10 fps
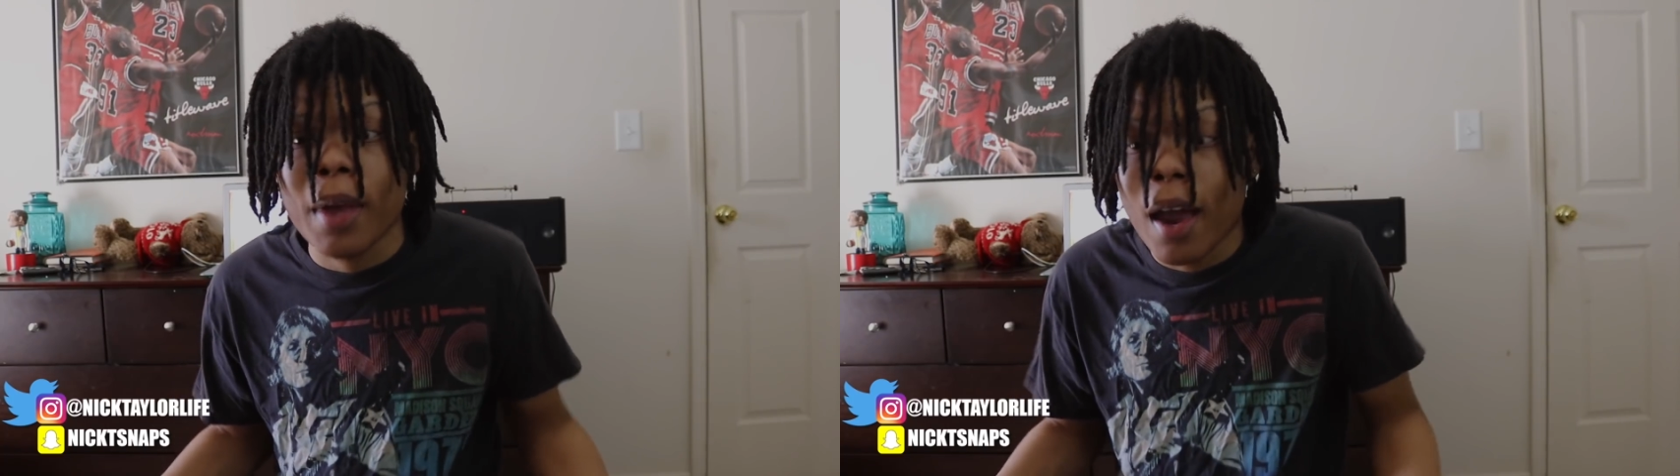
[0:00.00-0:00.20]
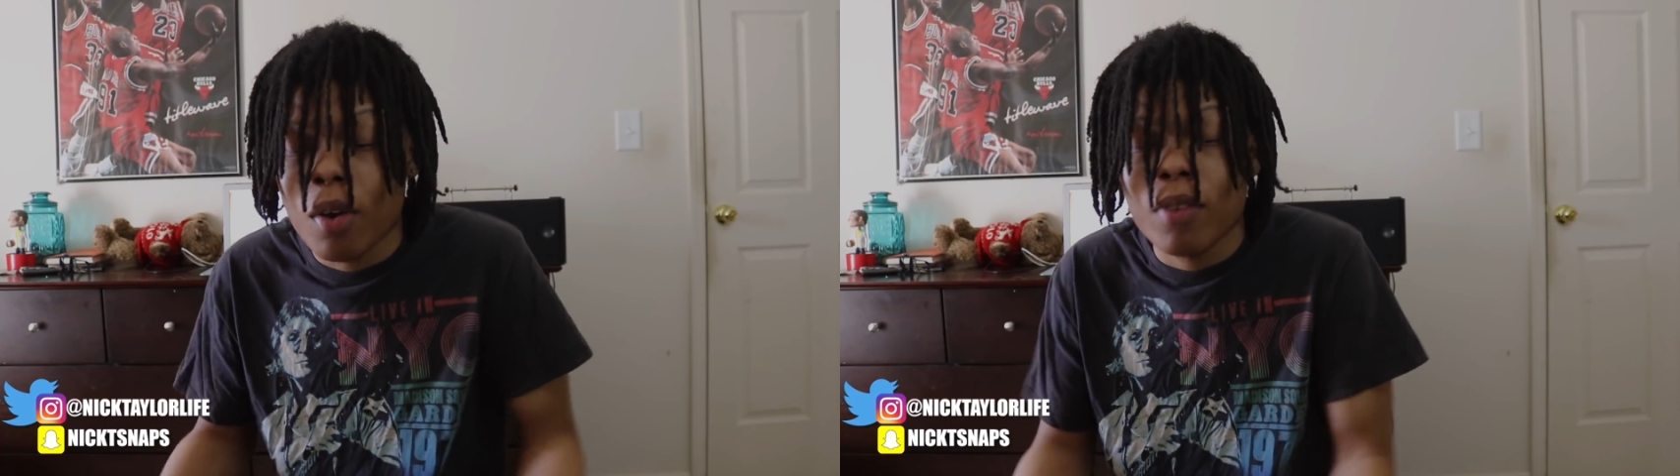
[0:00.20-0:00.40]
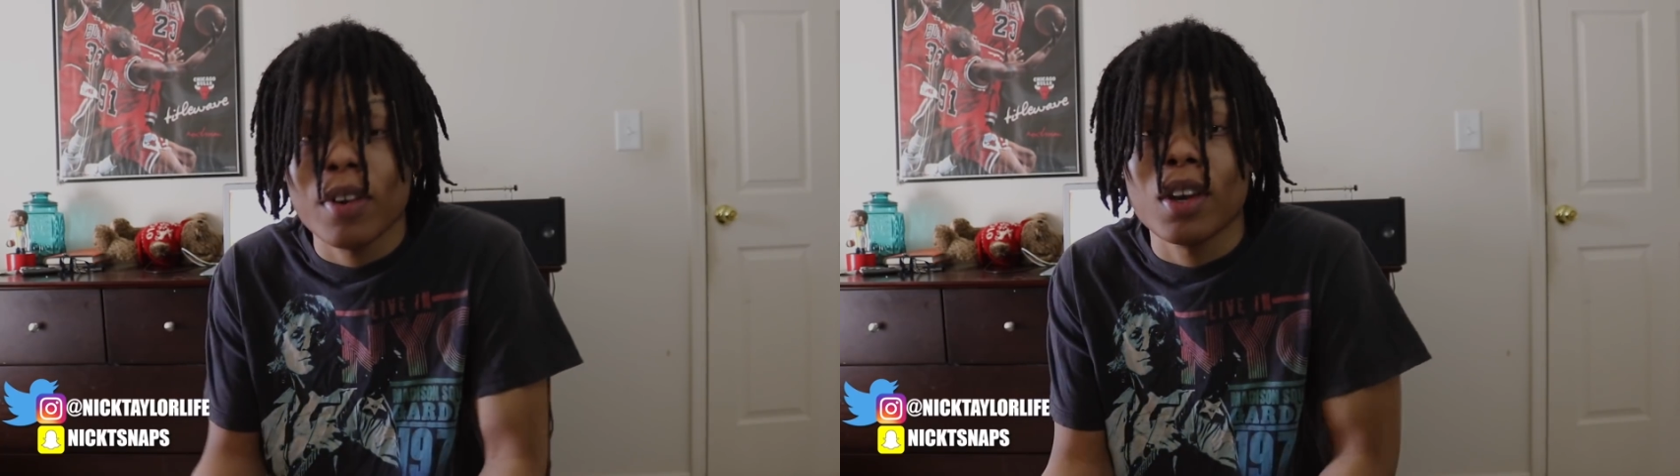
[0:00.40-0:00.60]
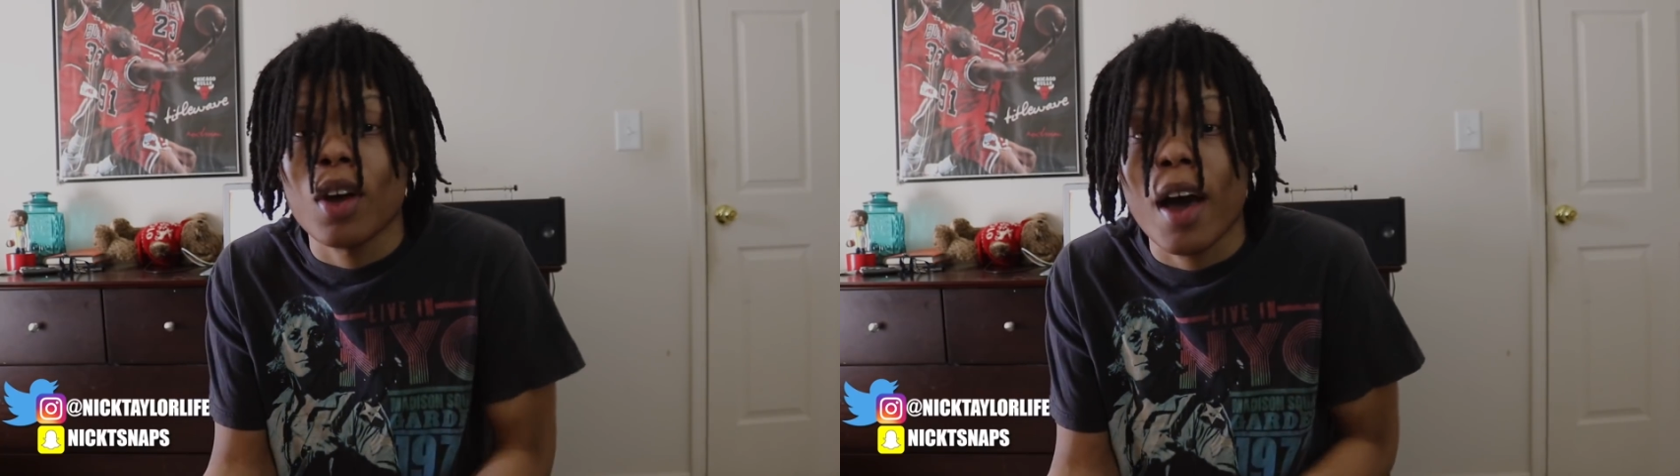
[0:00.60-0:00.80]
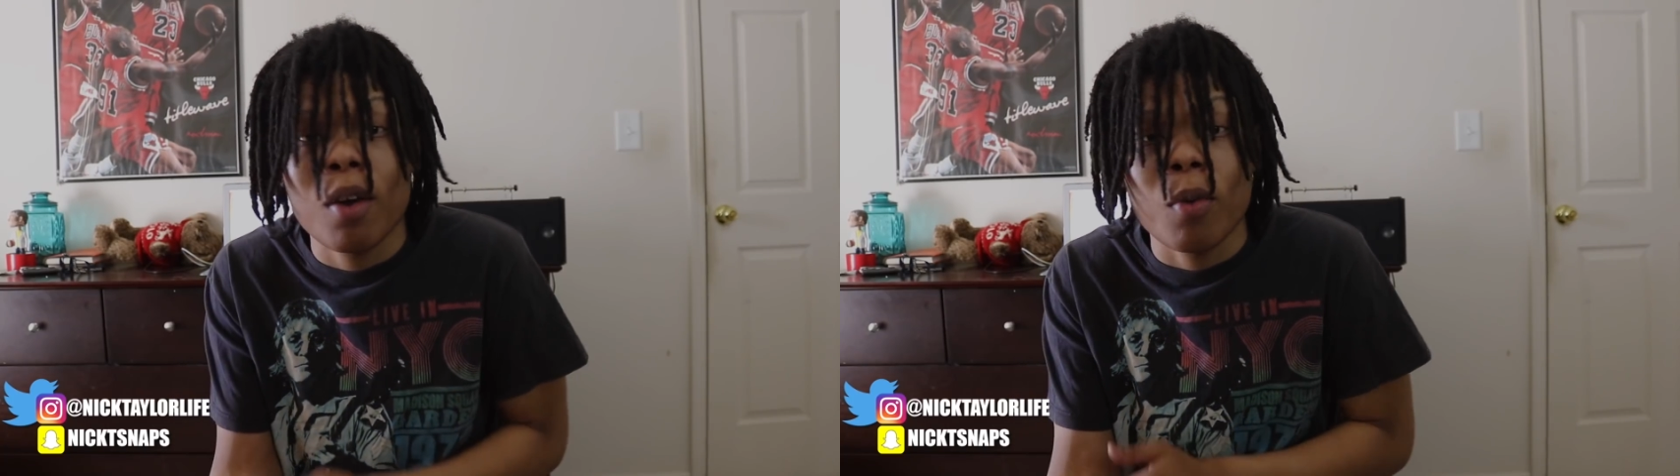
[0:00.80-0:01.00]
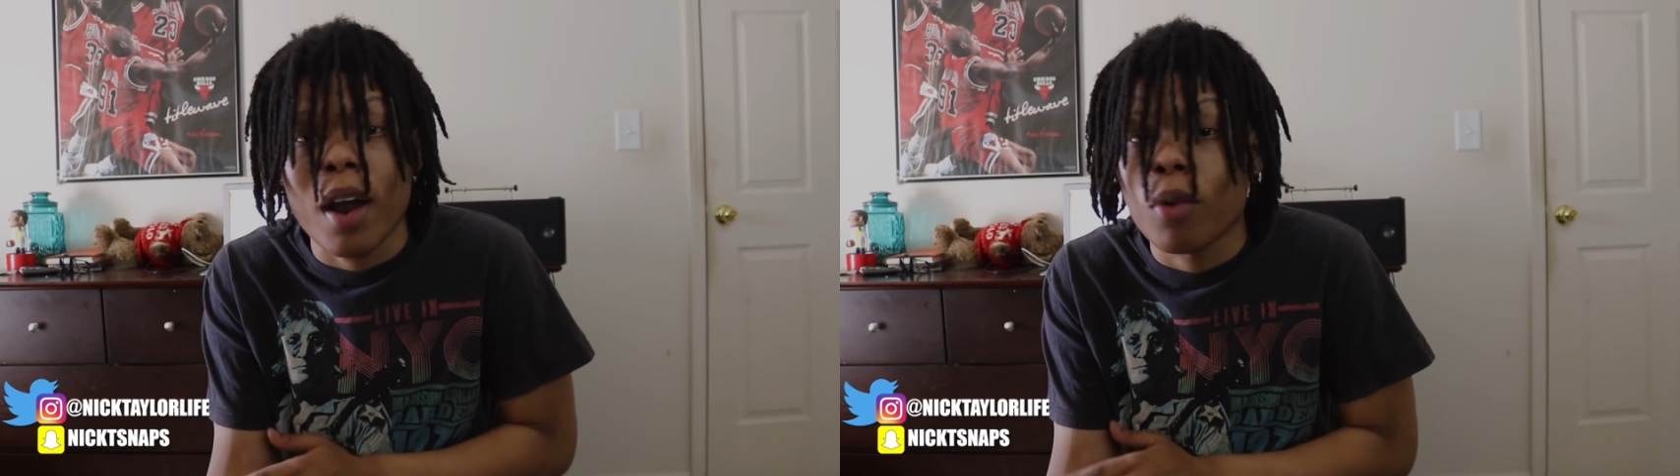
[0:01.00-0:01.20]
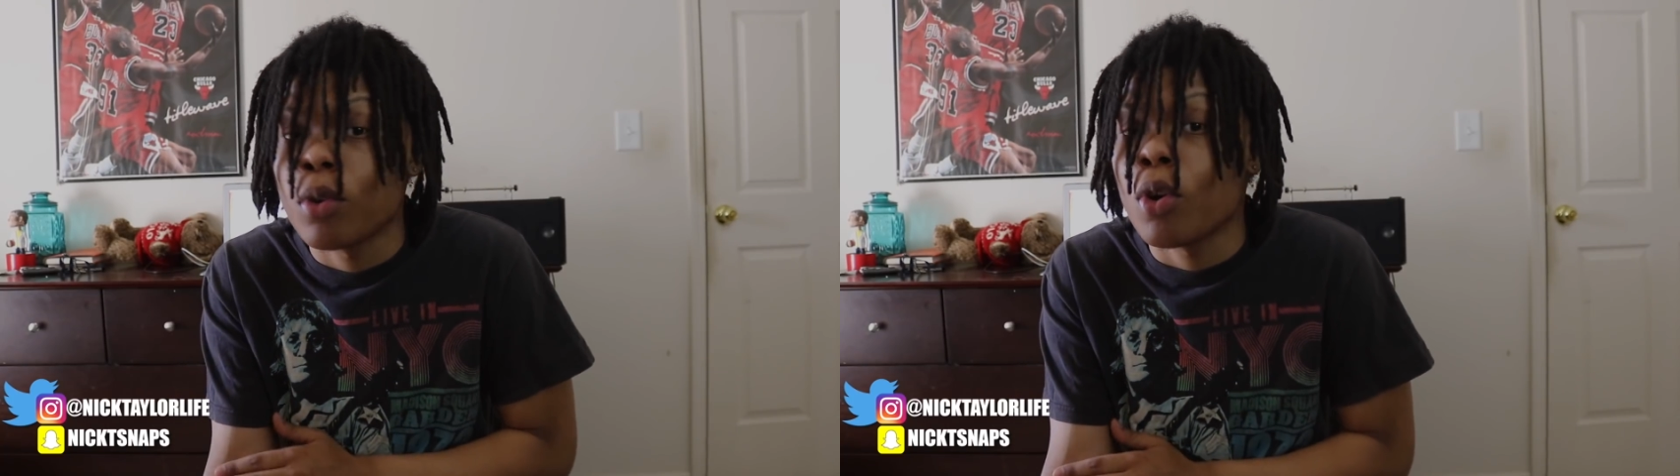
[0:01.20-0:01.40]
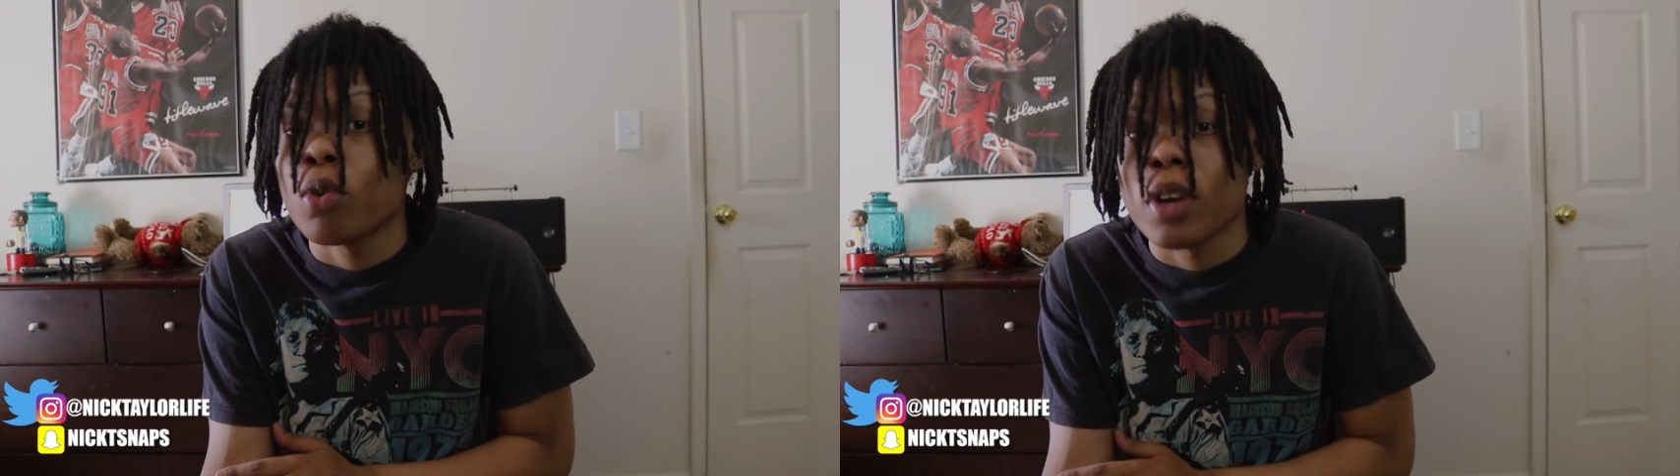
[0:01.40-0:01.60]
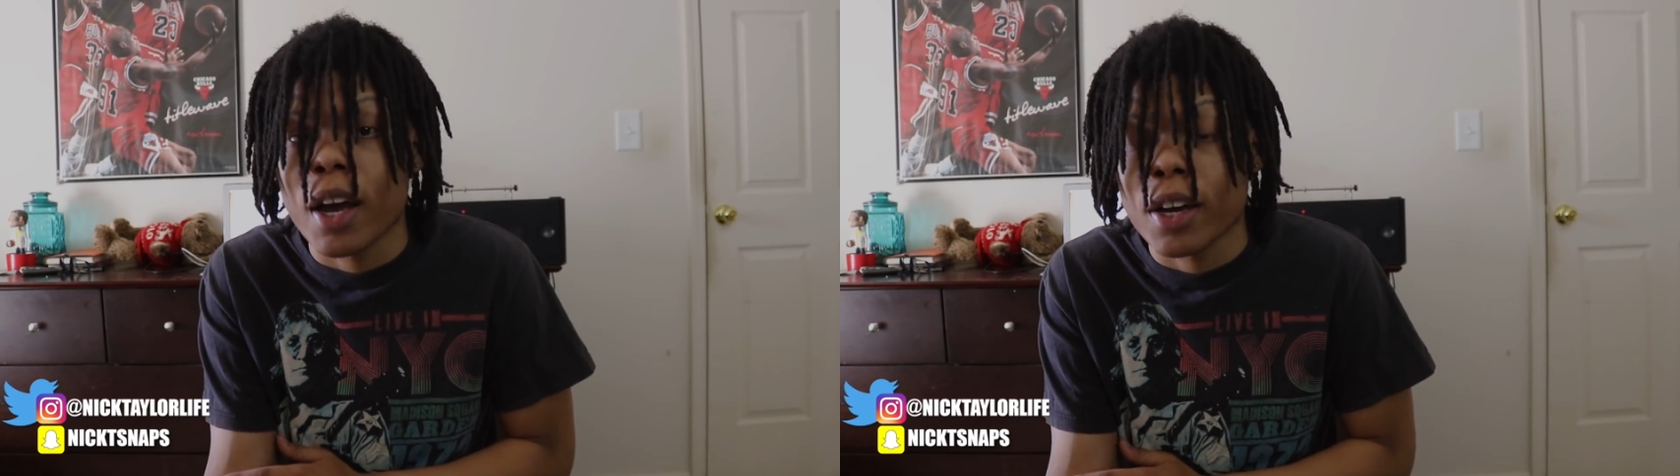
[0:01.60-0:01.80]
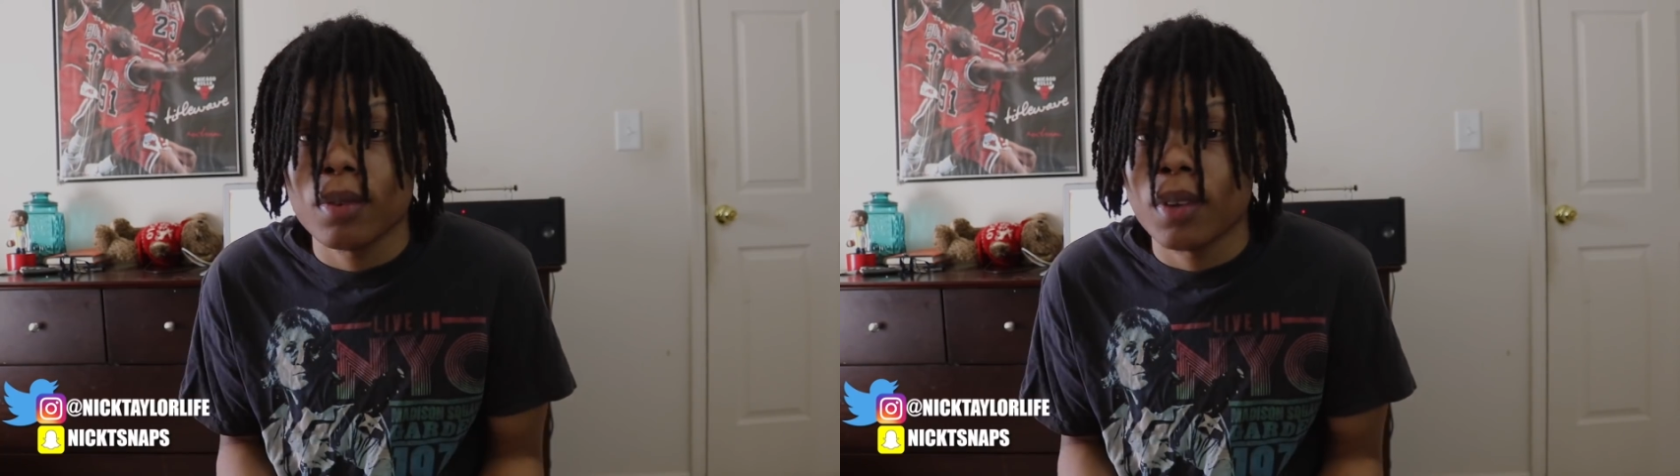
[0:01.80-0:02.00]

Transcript: I don't know you guys